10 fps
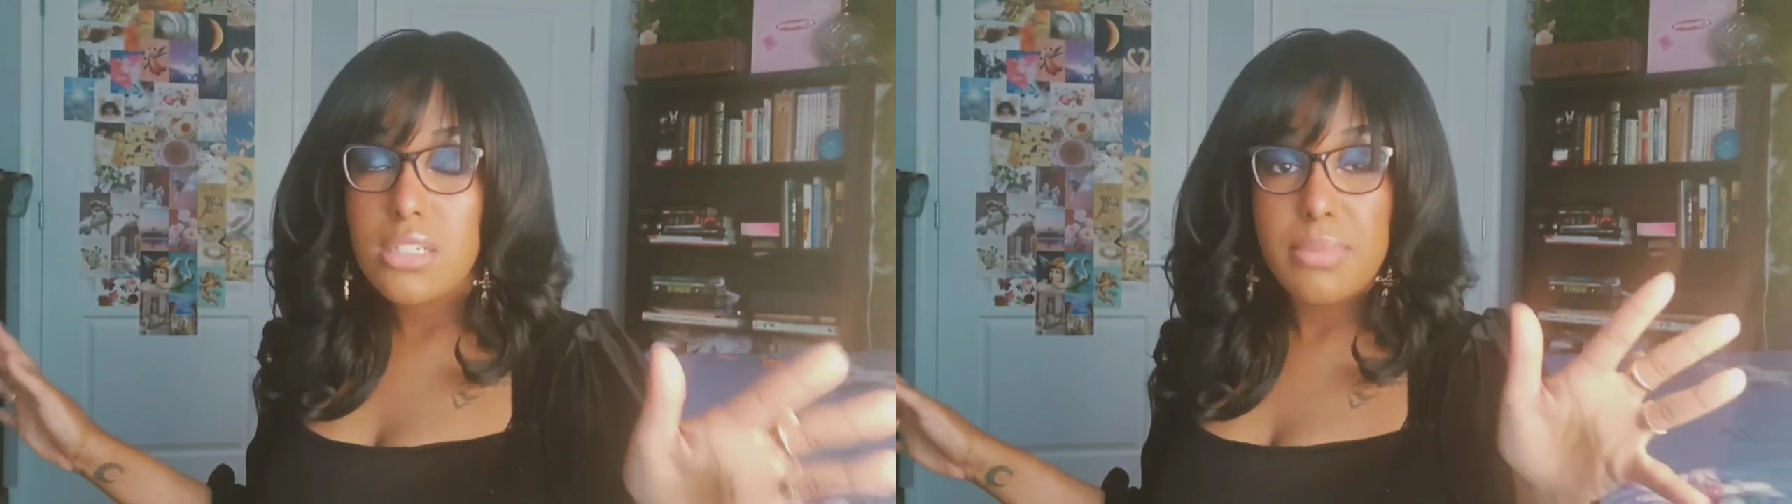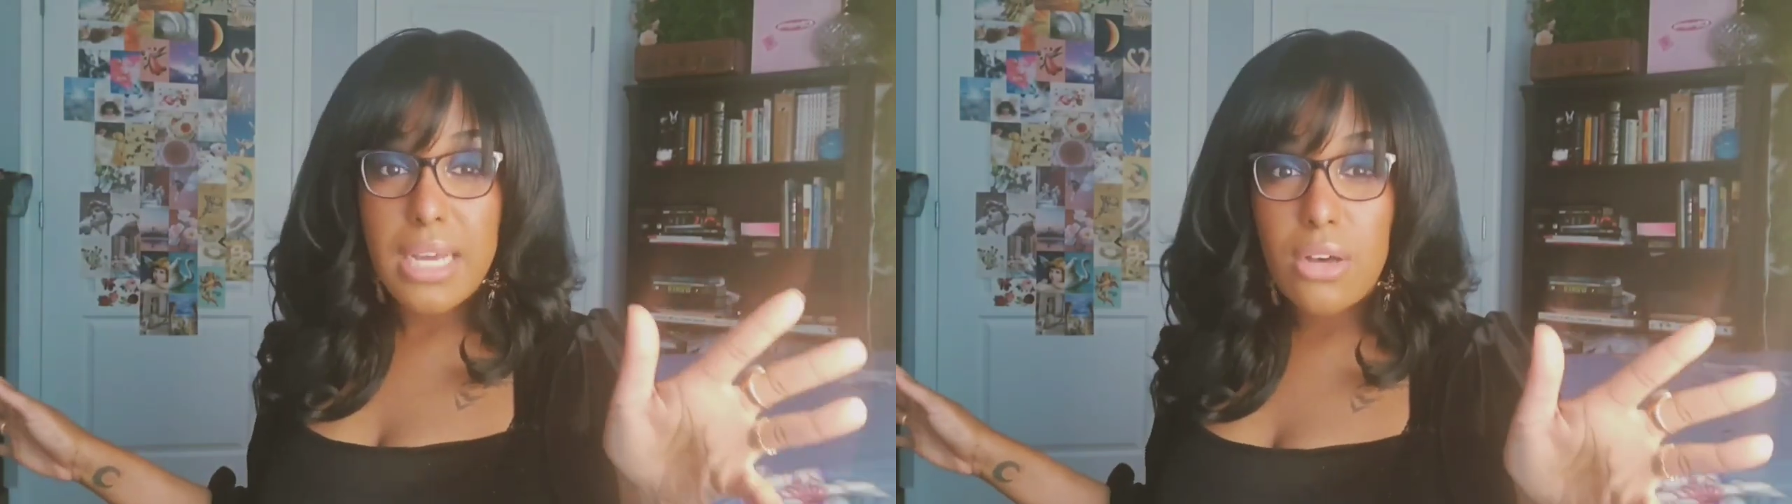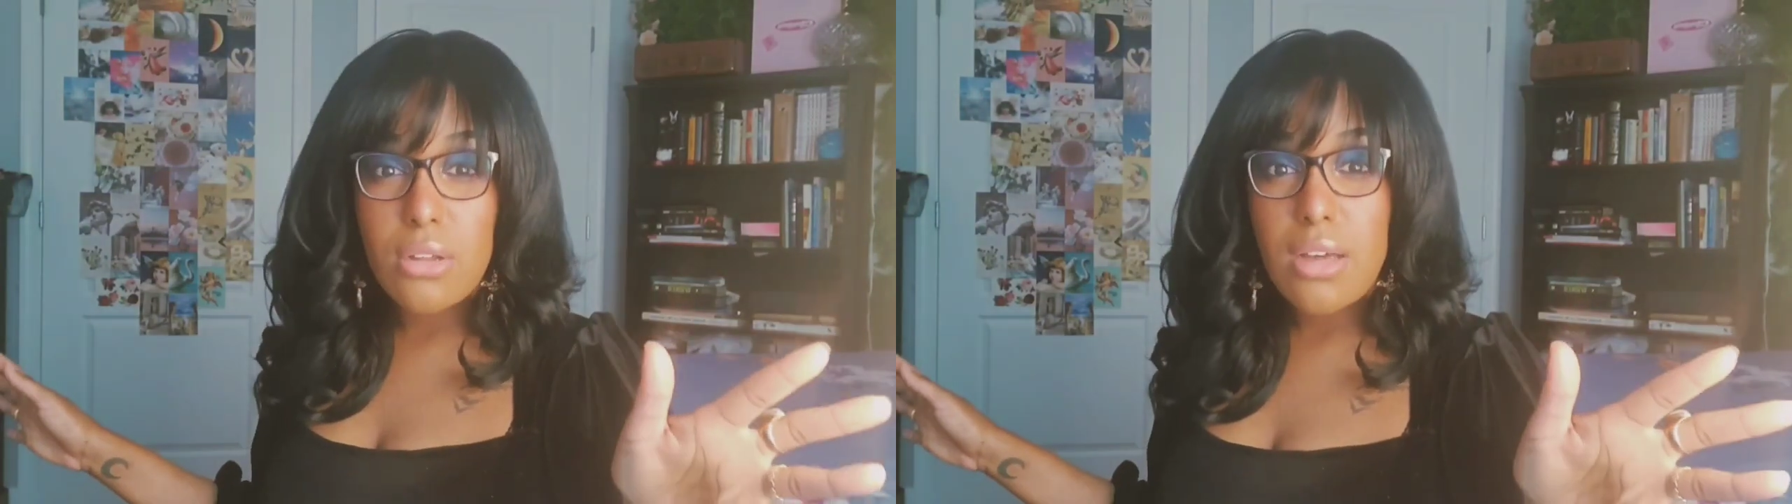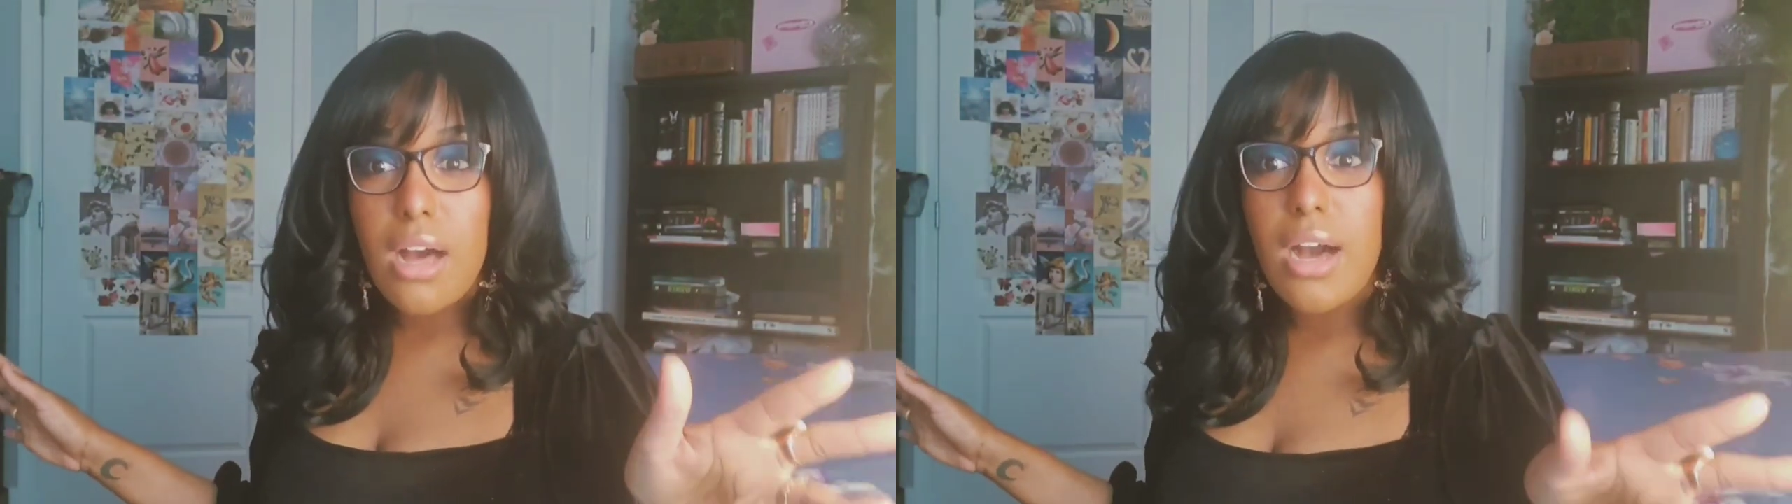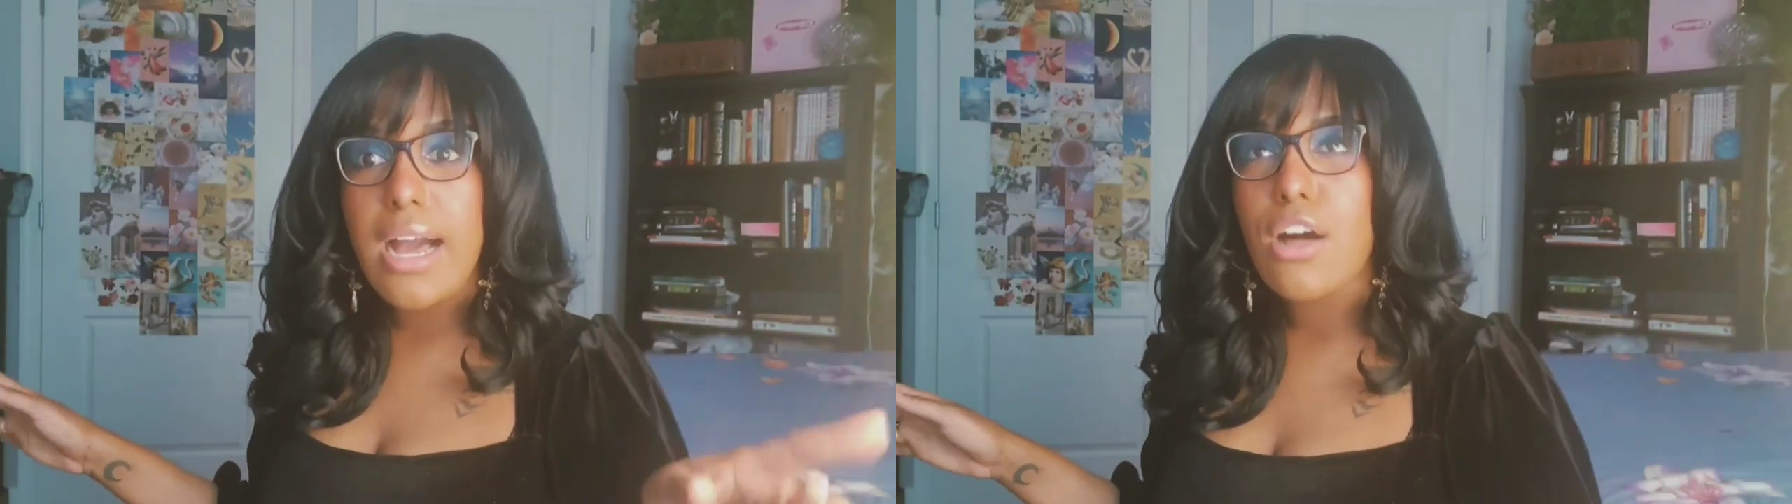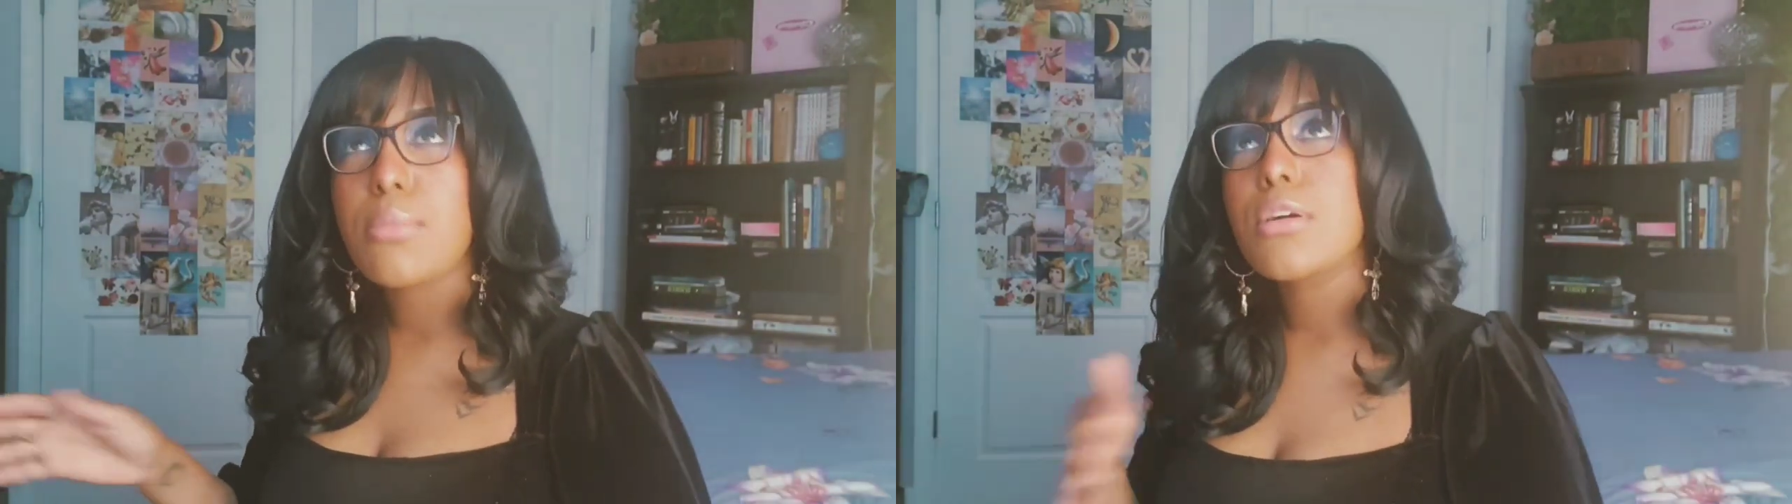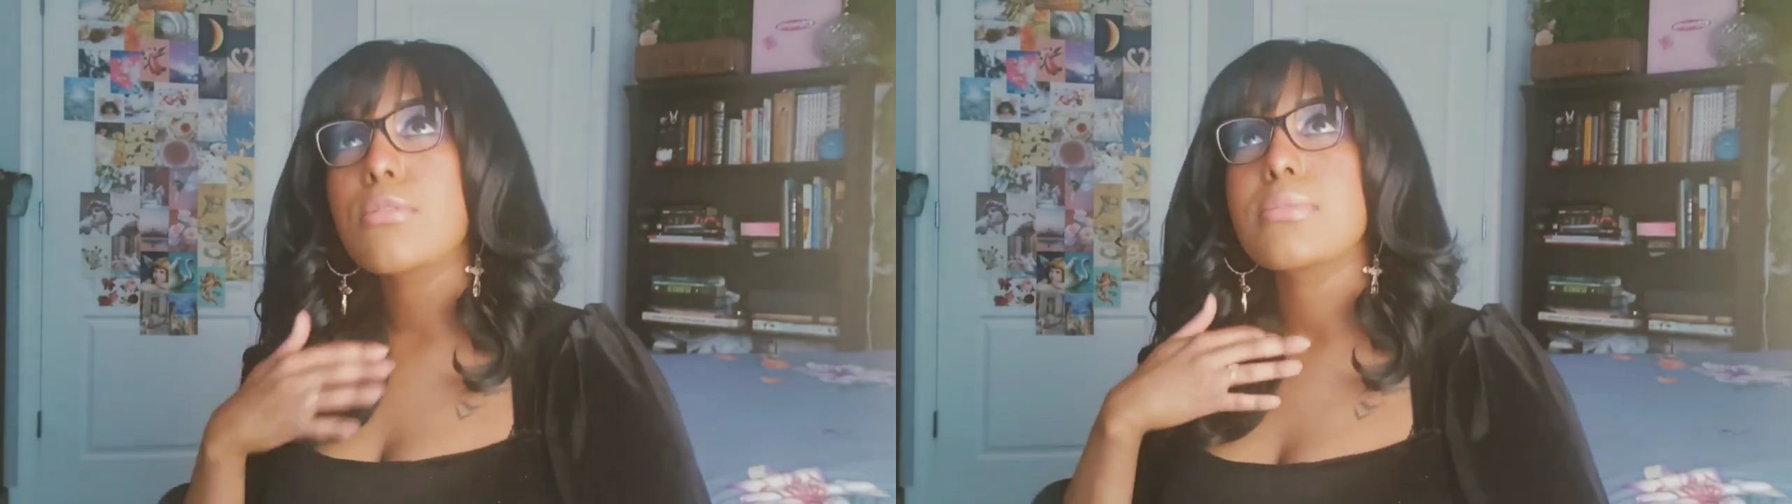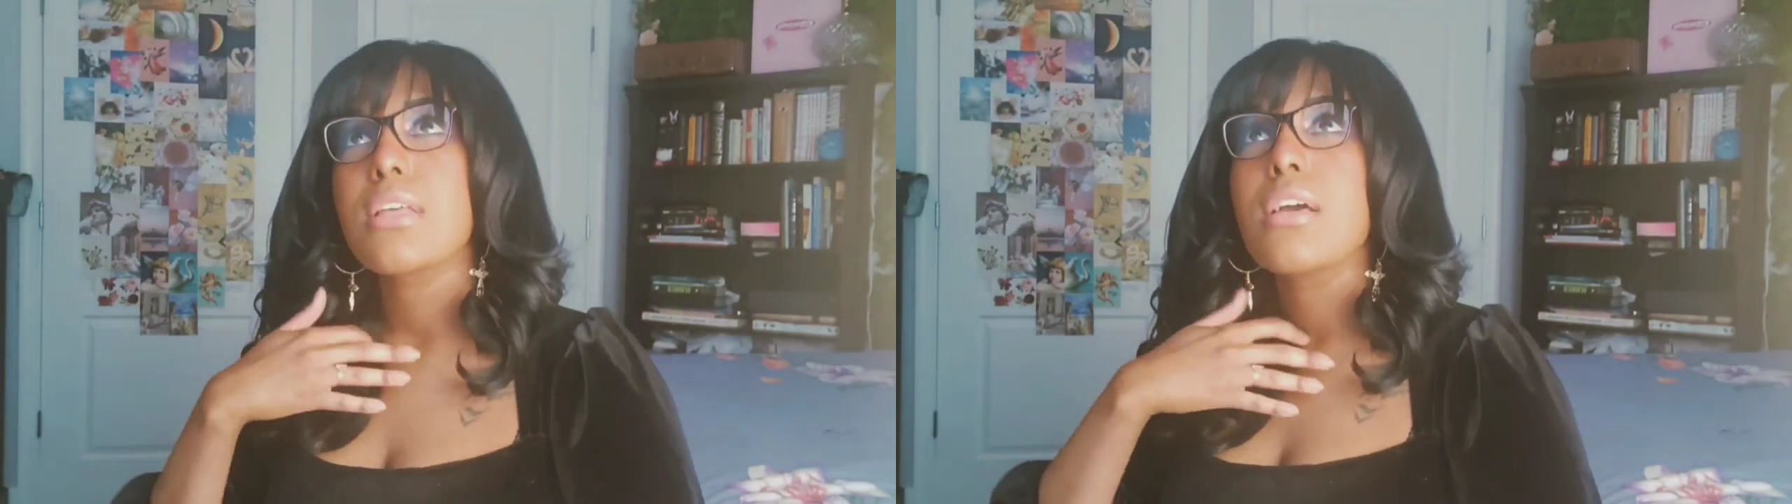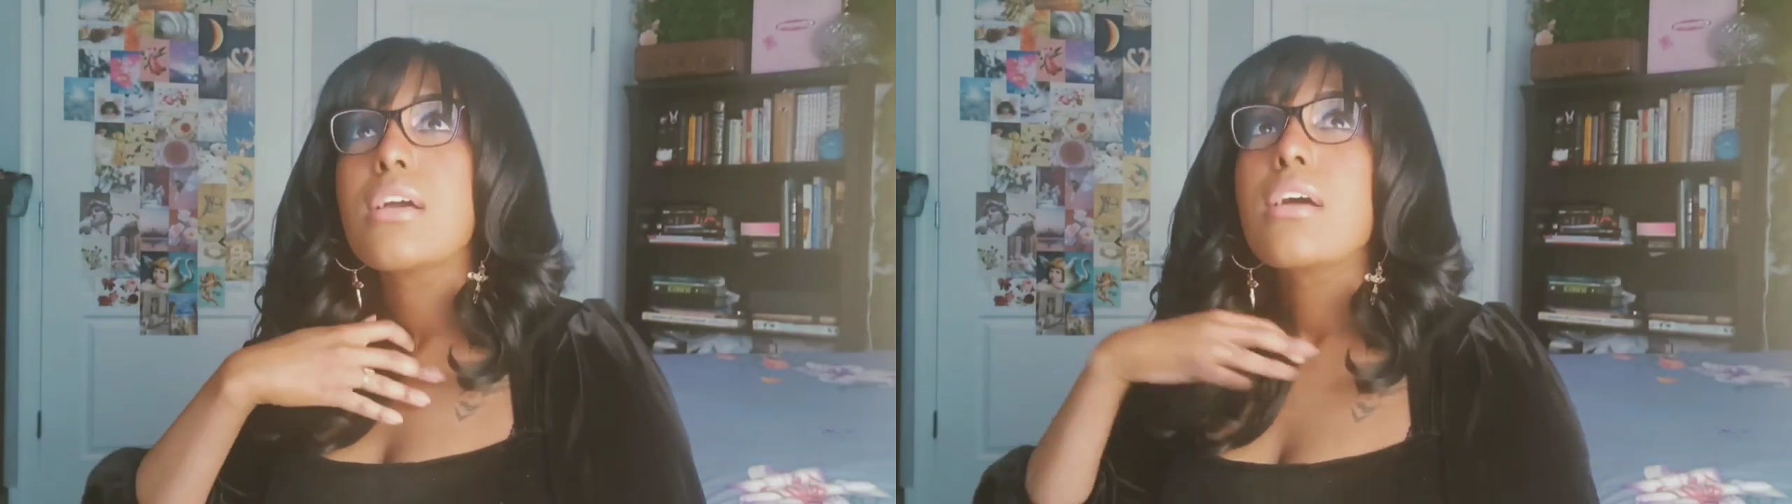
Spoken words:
about albums,